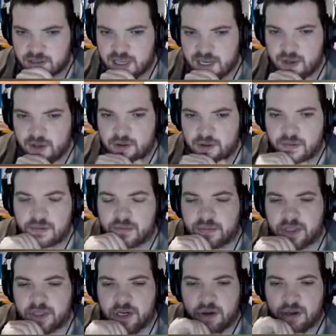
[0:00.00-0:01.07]
they're not
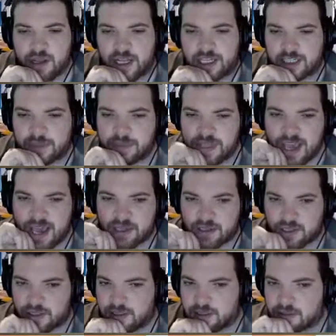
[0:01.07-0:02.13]
accustomed
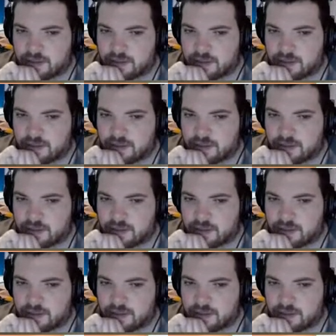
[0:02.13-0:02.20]
yet.